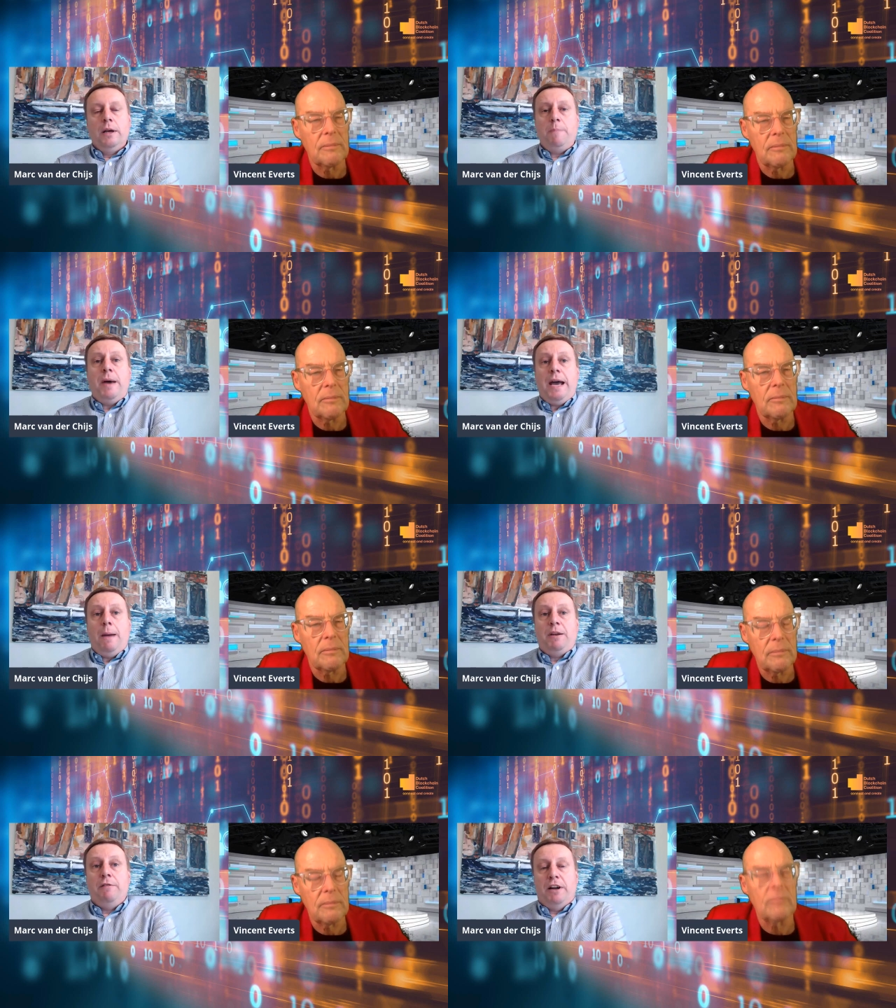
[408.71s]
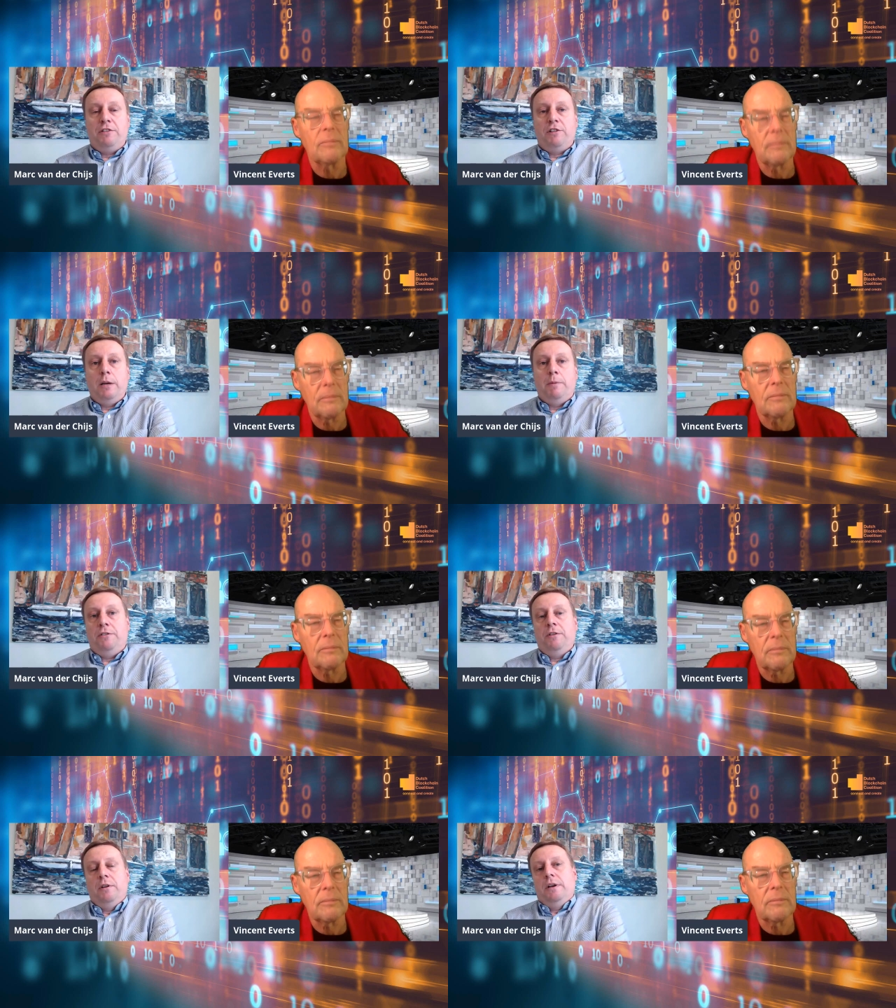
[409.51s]
Speaker 1: It may happen eventually,
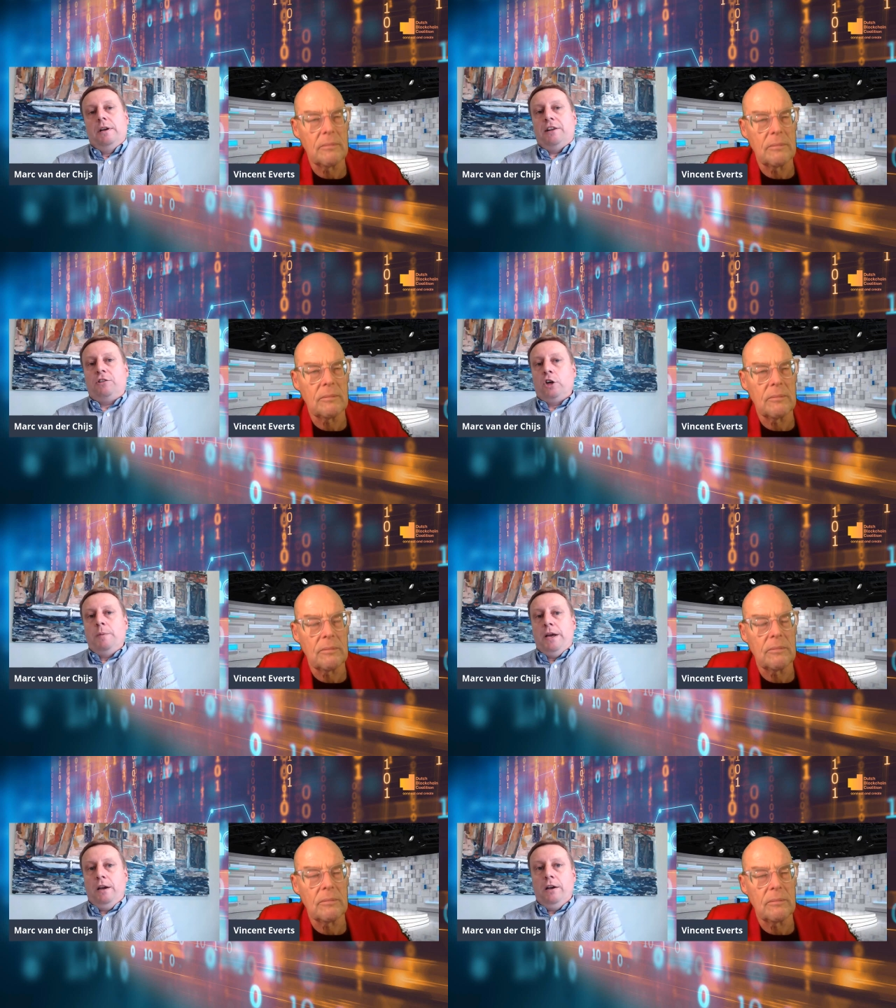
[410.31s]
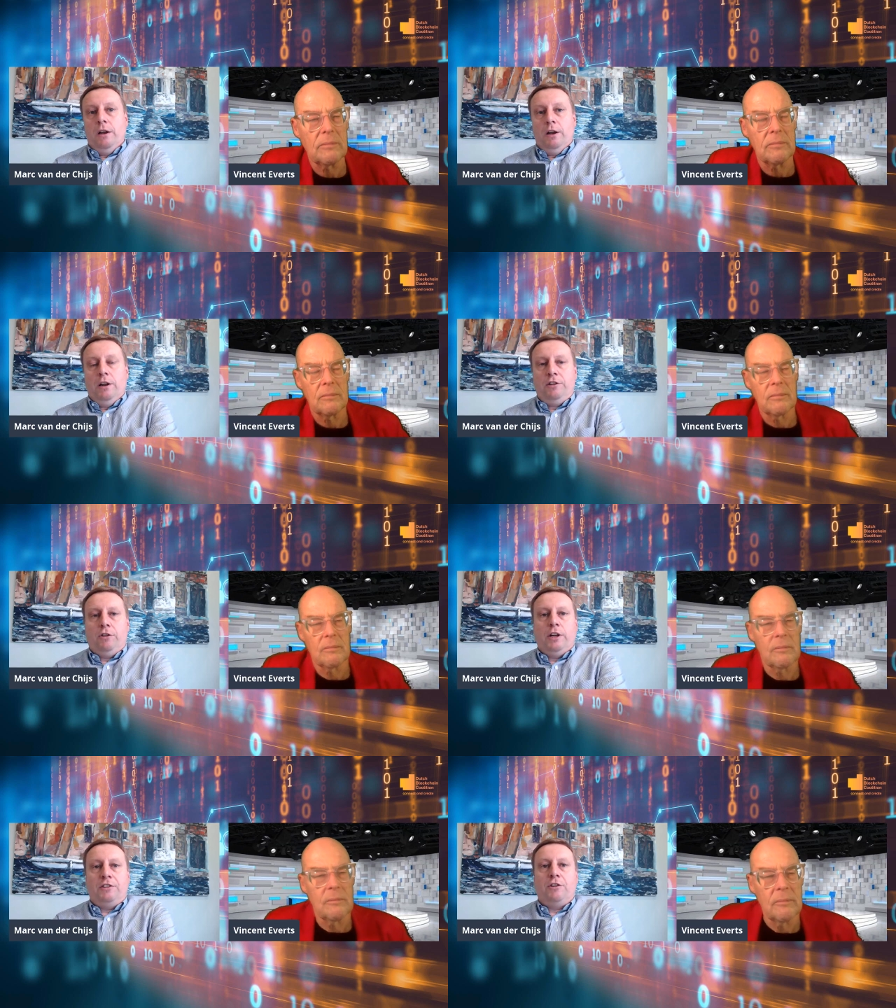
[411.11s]
but that's going to be and
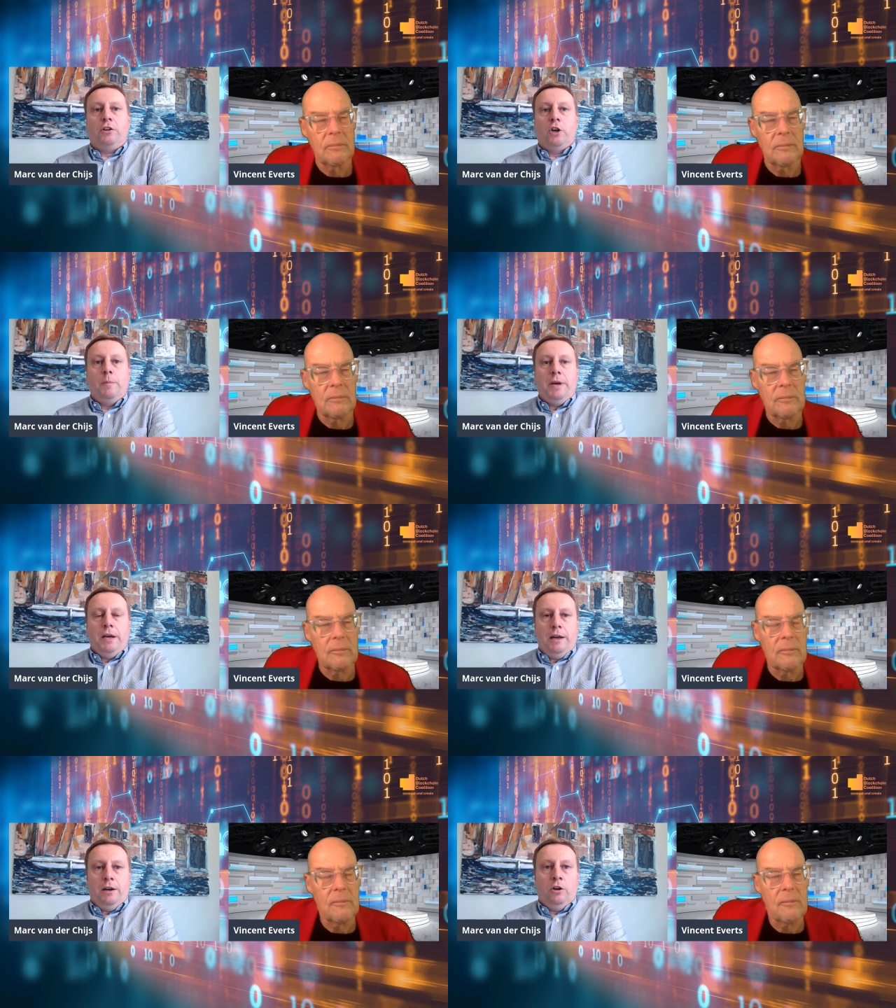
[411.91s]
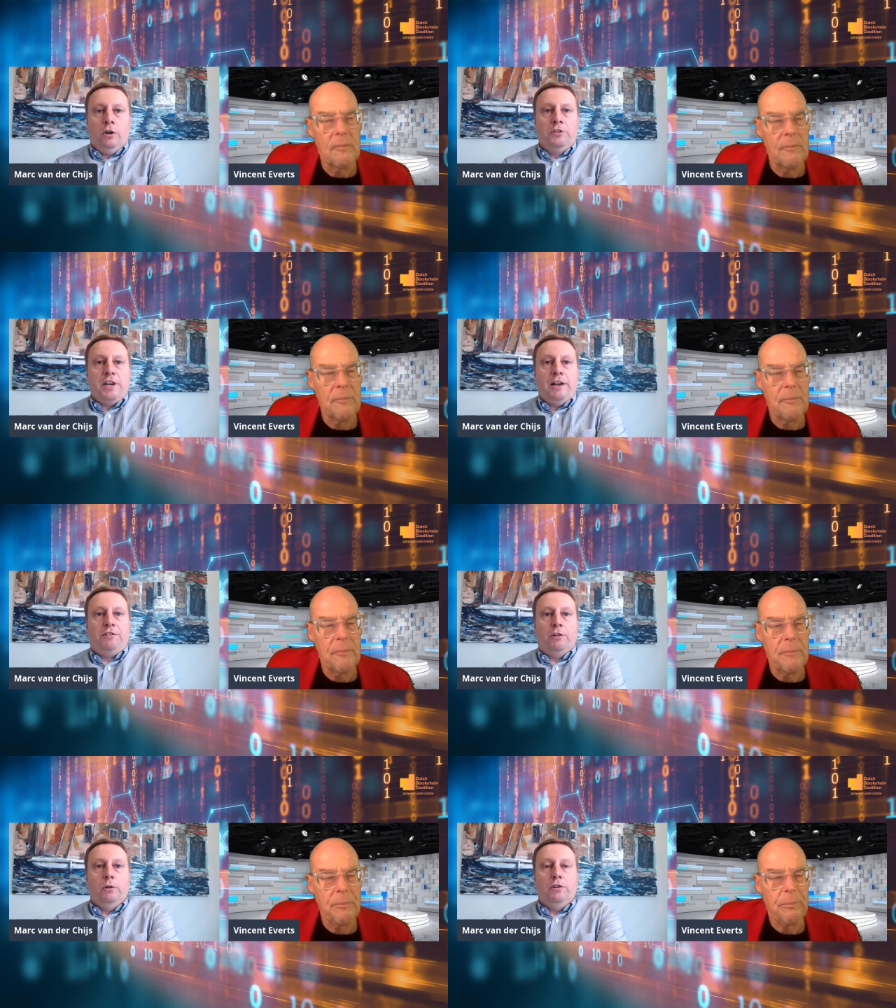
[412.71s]
it's, that's not going to be a, an
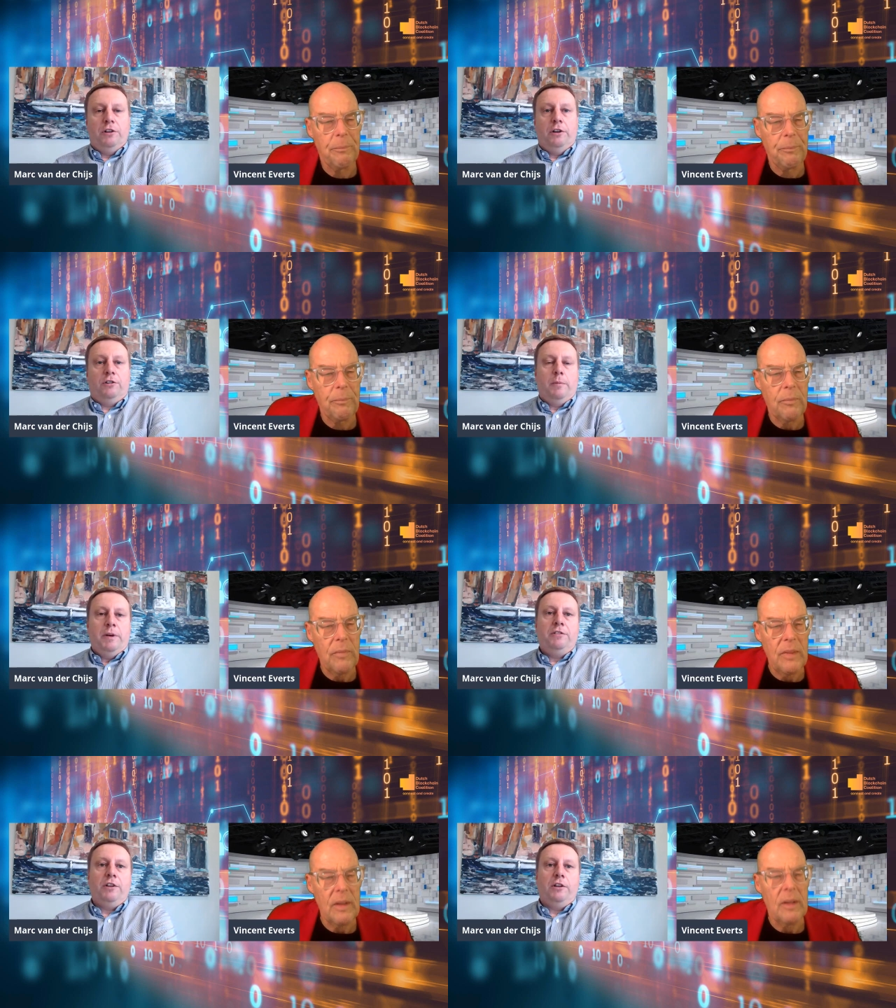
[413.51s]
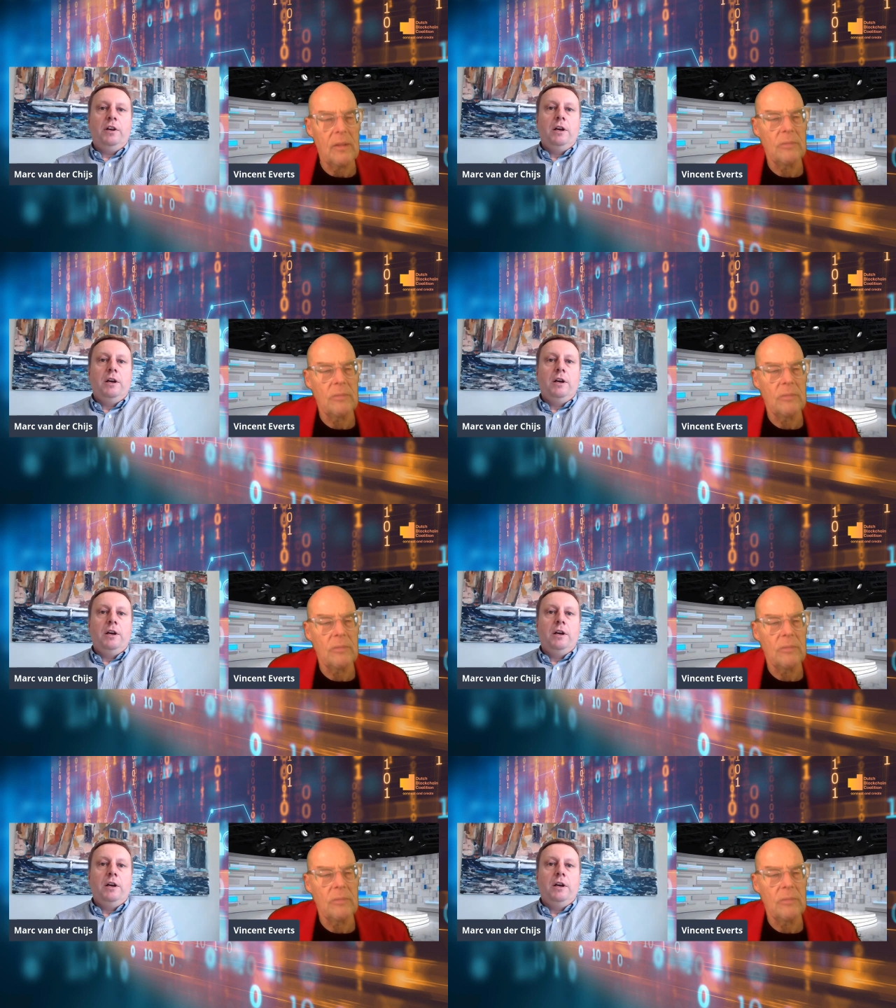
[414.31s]
on-chain solution. So that means it